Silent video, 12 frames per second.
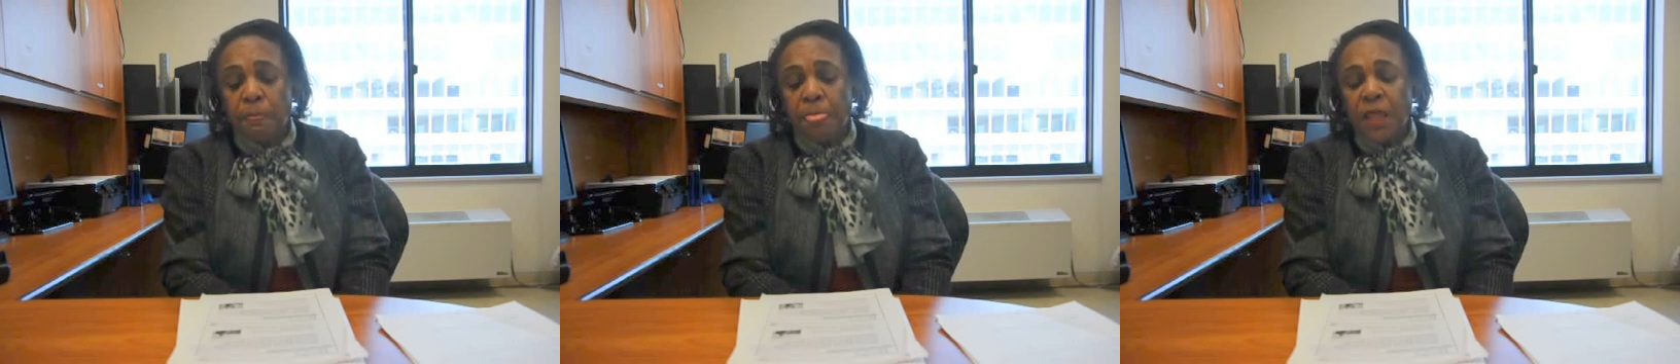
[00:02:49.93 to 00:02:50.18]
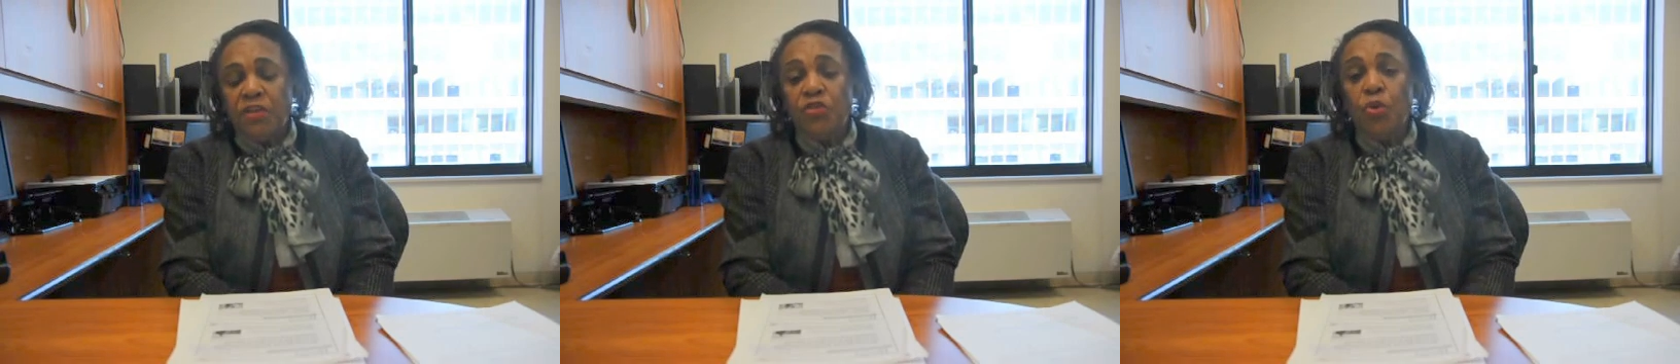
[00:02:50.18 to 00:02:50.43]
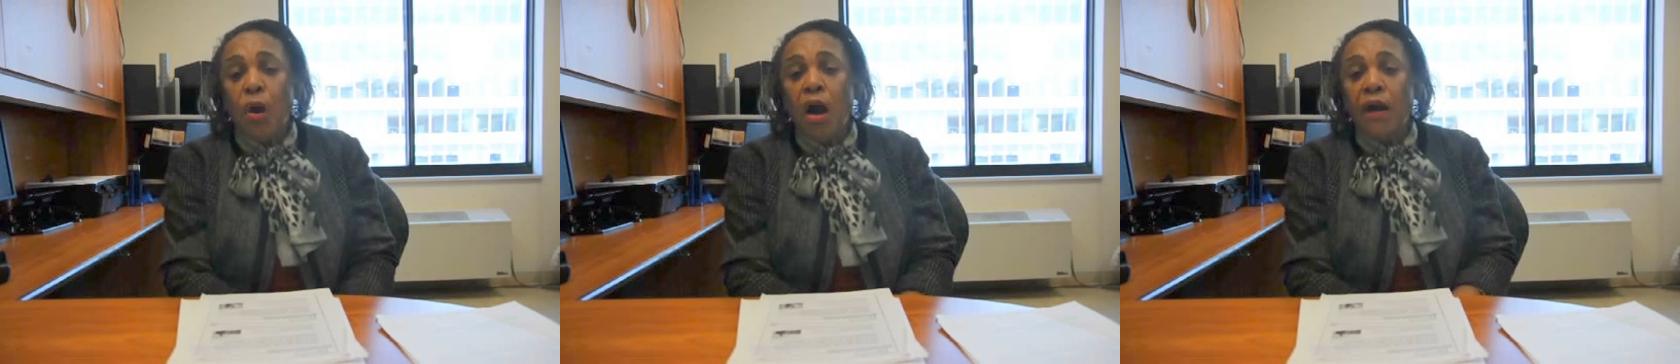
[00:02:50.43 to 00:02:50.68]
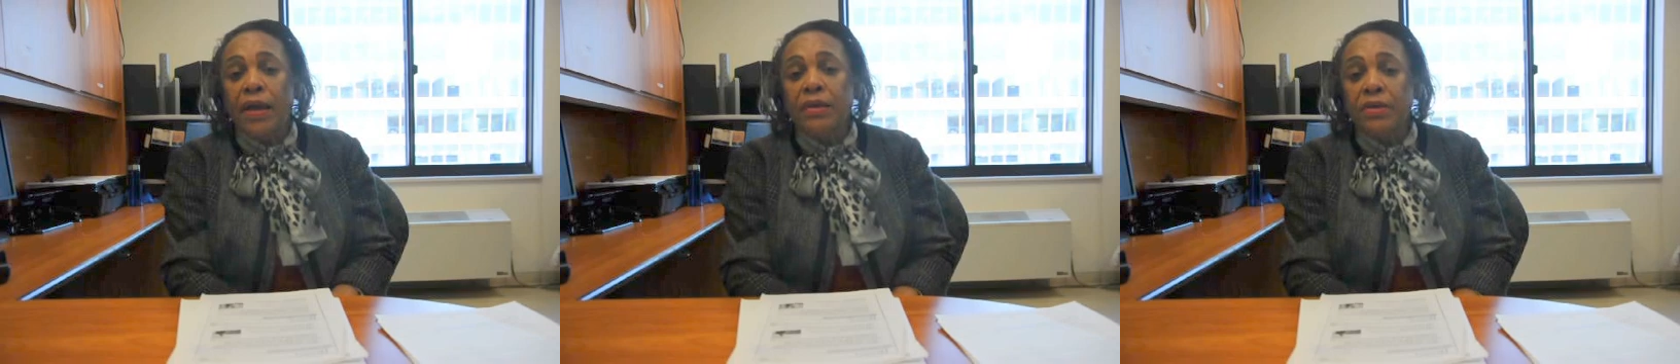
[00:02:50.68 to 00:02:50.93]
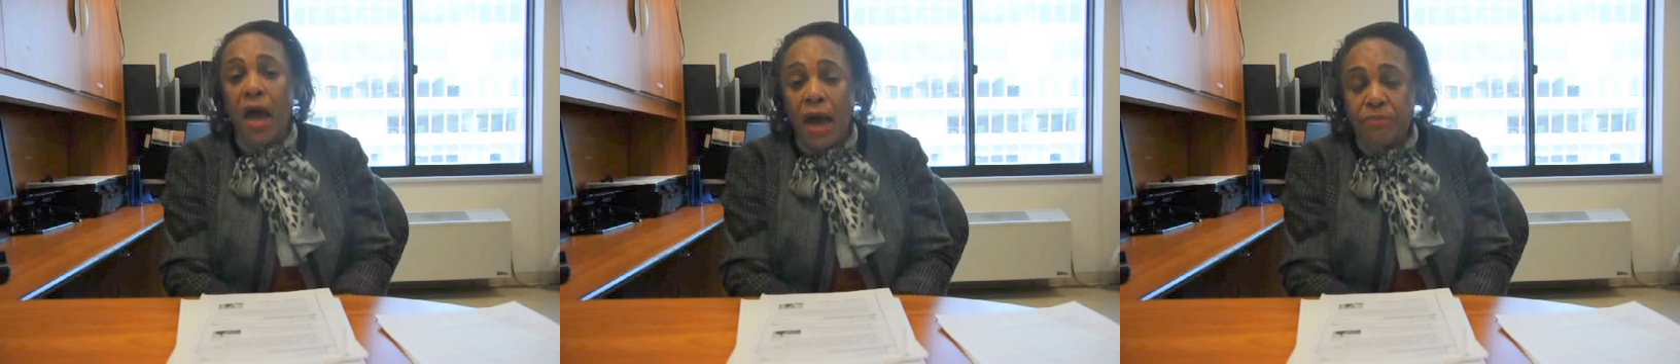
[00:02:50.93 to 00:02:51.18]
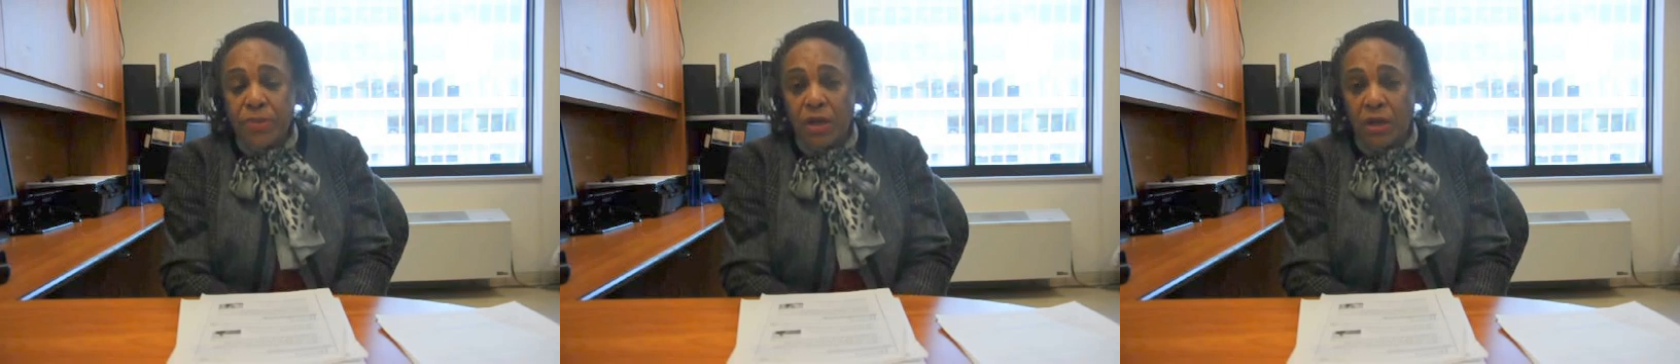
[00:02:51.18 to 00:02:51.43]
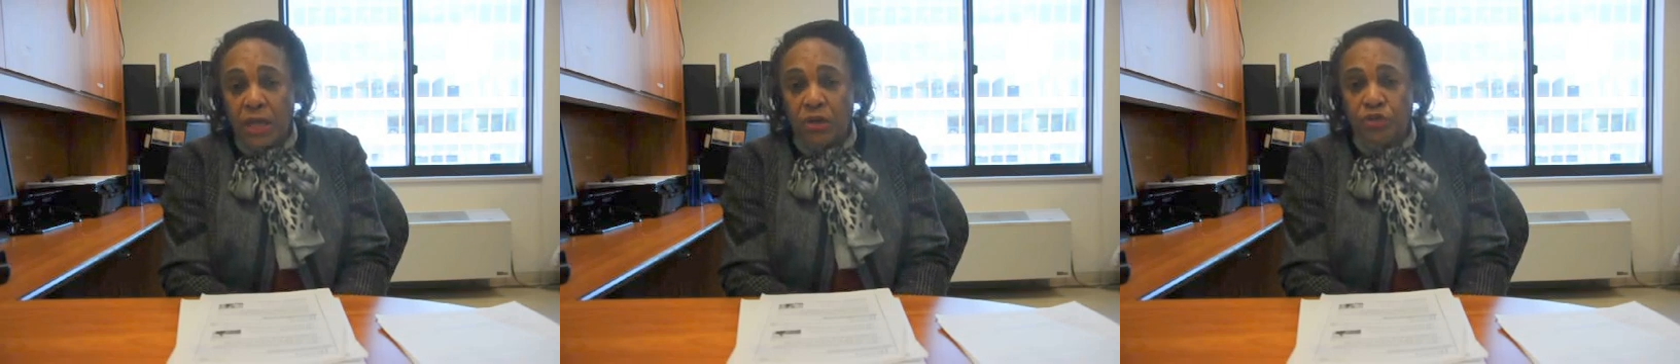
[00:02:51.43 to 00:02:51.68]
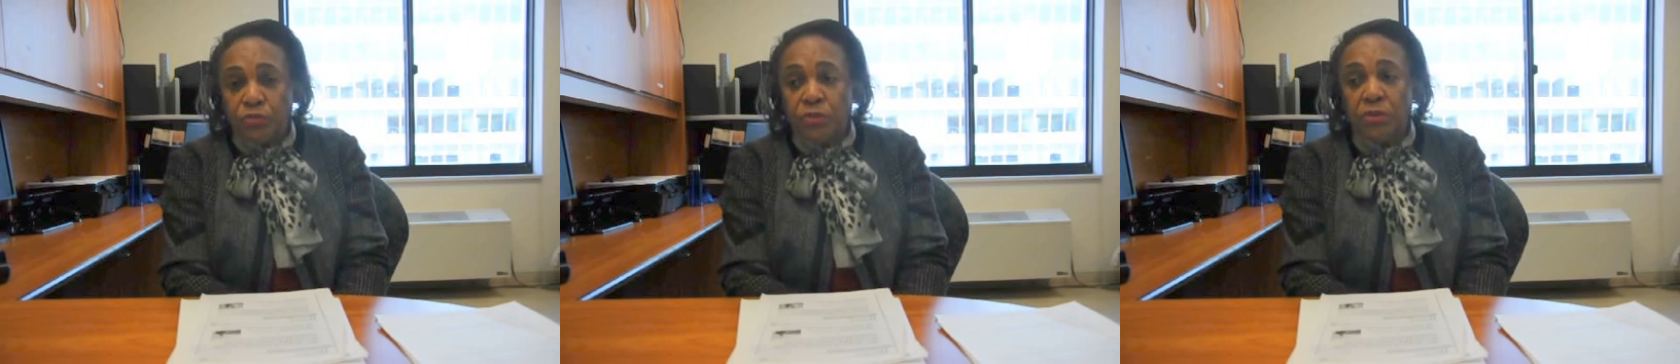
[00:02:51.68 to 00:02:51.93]
If you are not Pell
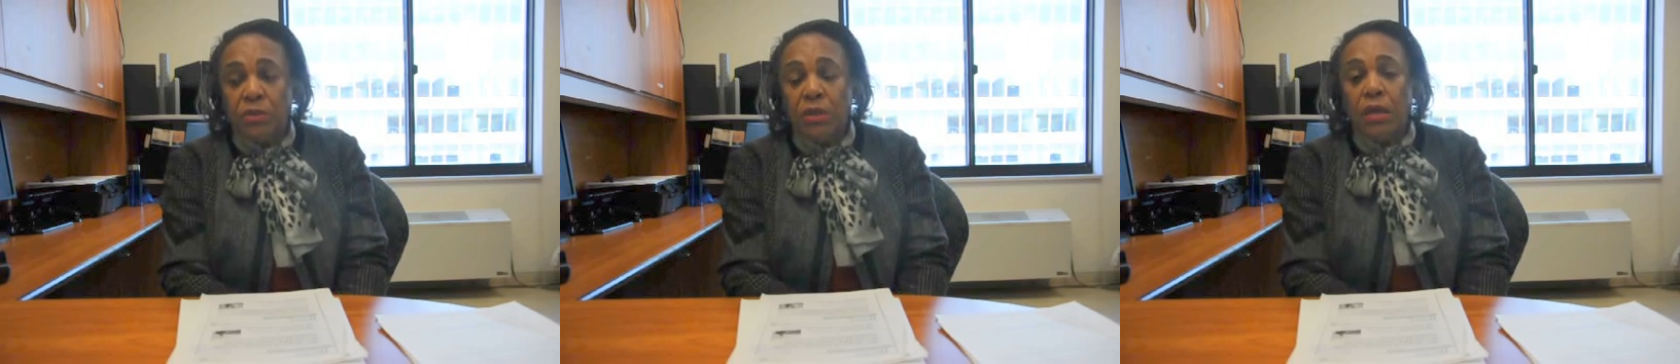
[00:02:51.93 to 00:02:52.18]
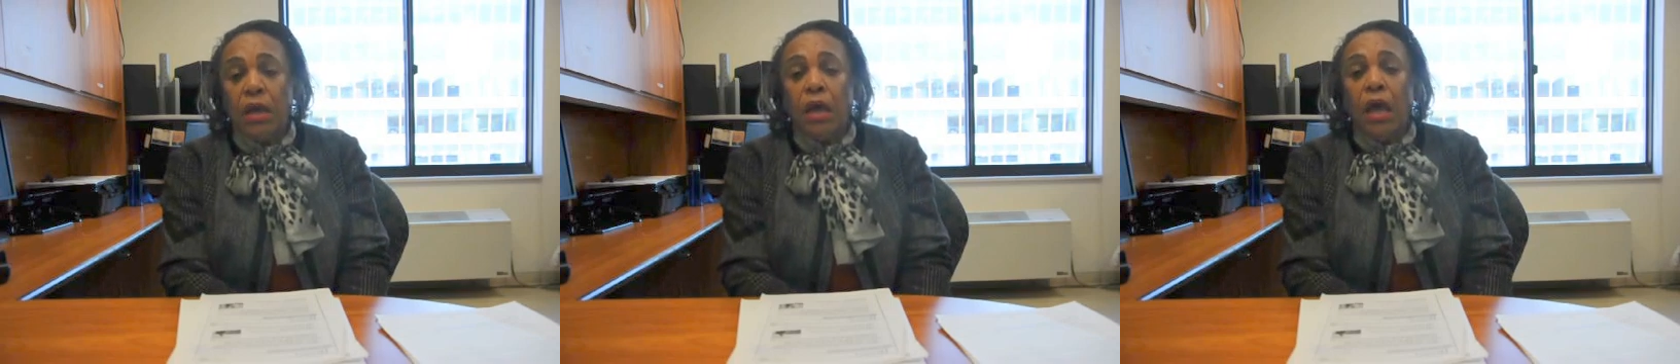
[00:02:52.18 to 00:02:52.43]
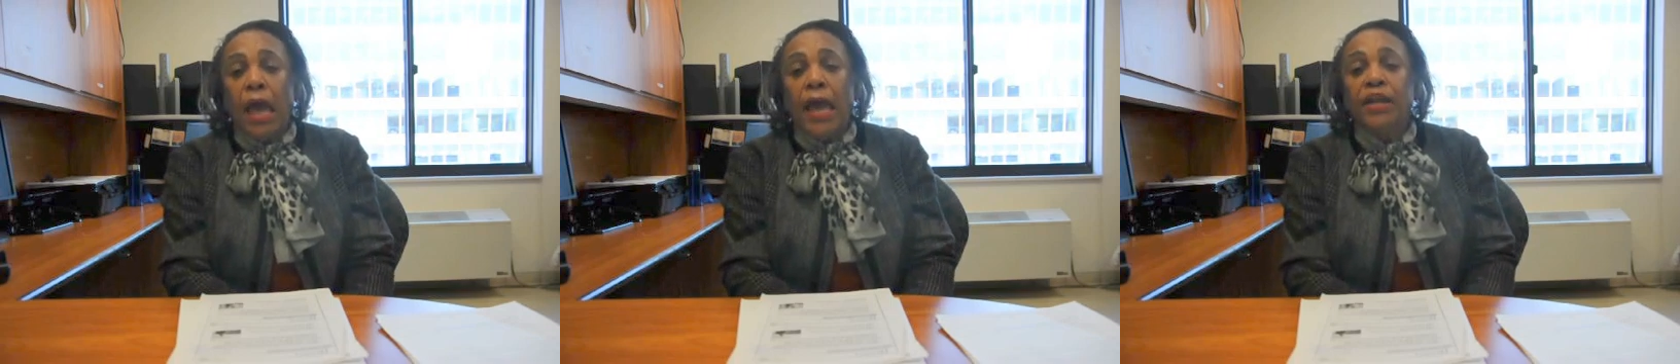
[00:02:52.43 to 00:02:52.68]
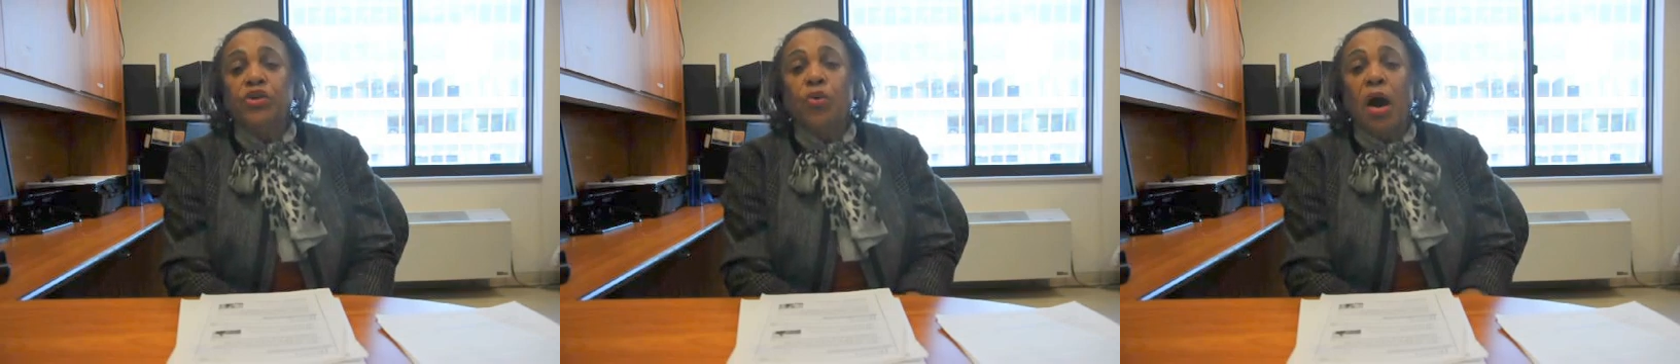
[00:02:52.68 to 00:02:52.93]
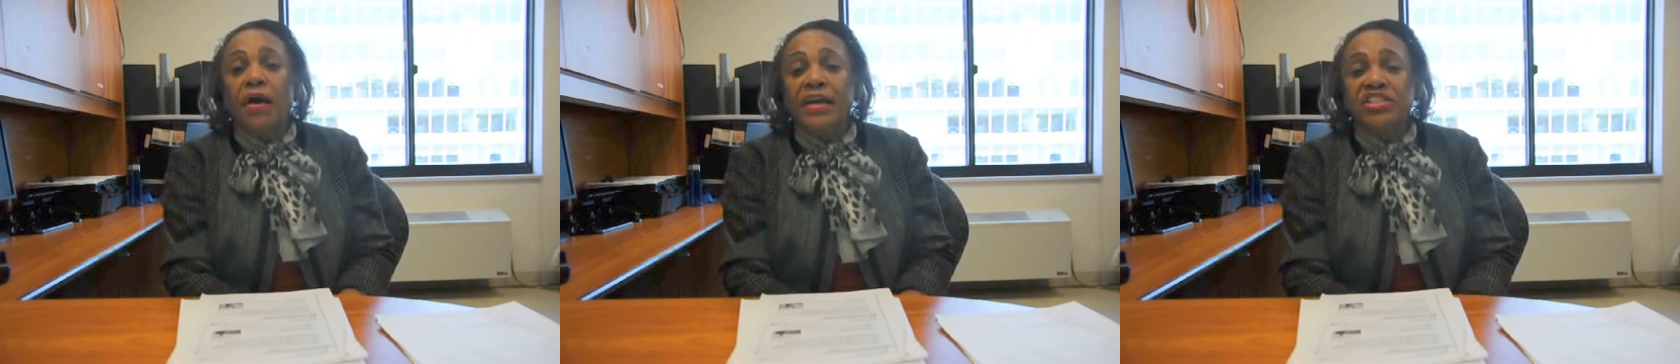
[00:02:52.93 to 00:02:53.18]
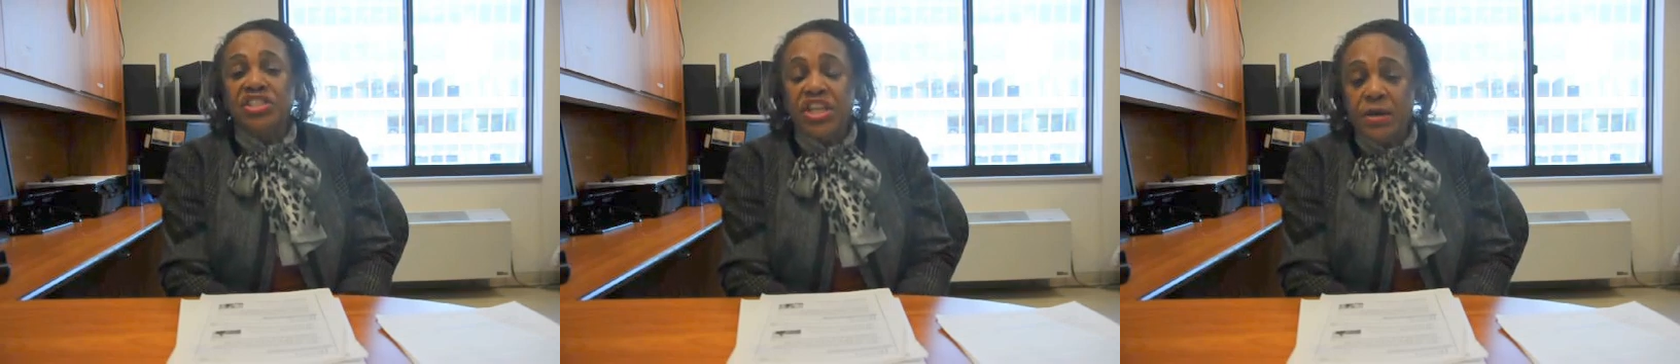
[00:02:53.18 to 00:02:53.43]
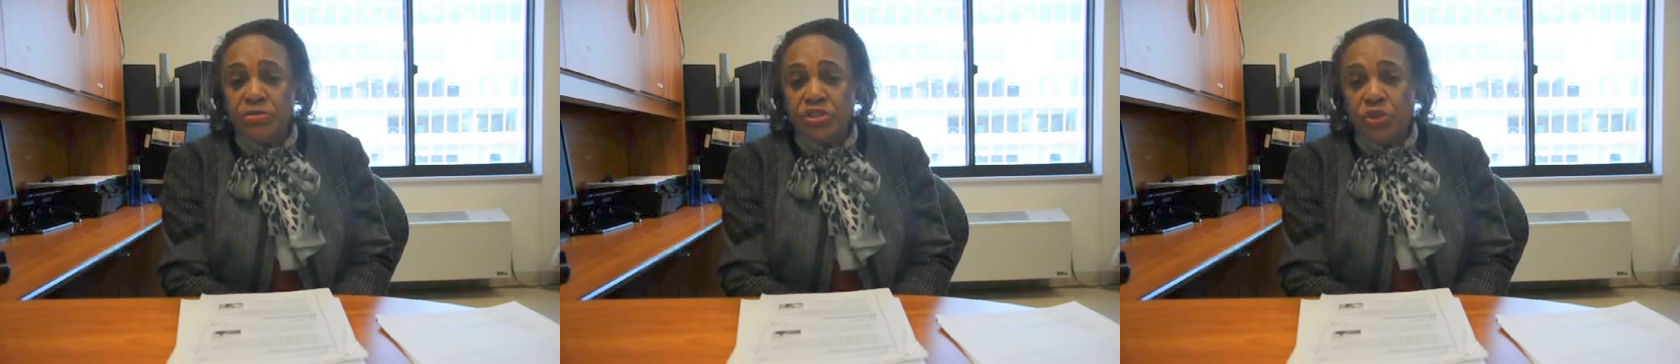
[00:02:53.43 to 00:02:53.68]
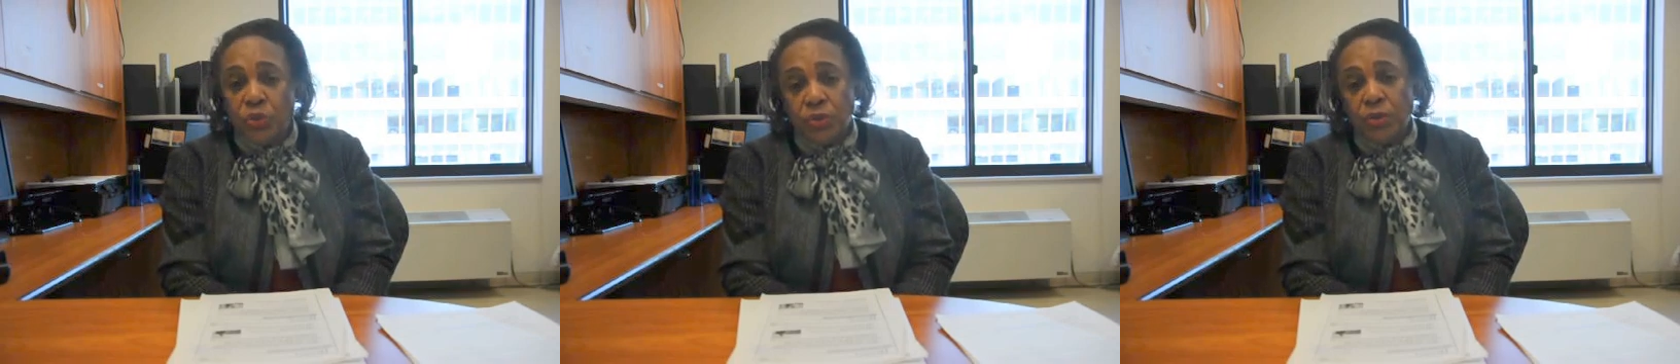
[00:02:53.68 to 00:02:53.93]
eligible and you are a STEM
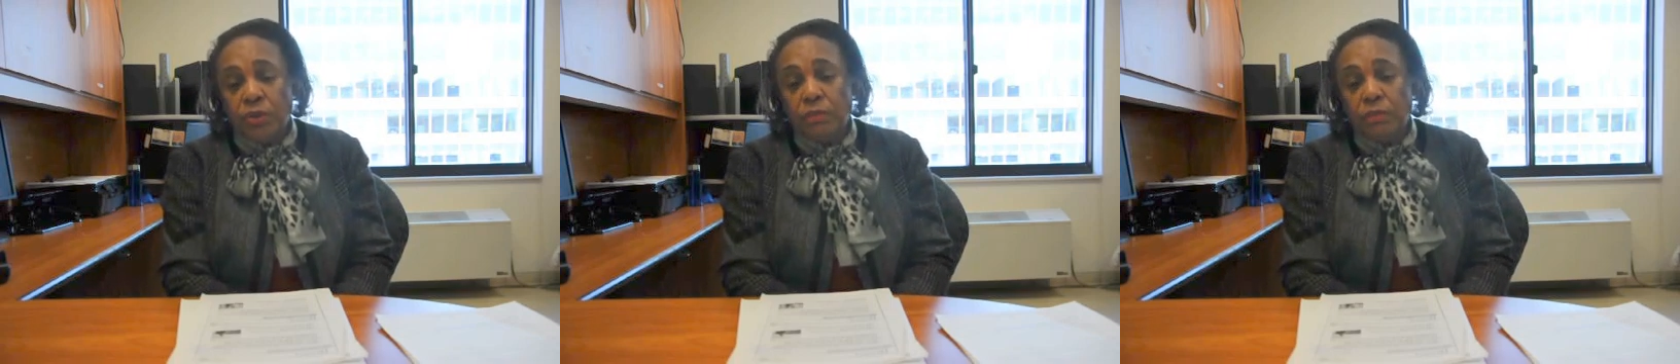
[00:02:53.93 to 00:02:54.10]
student,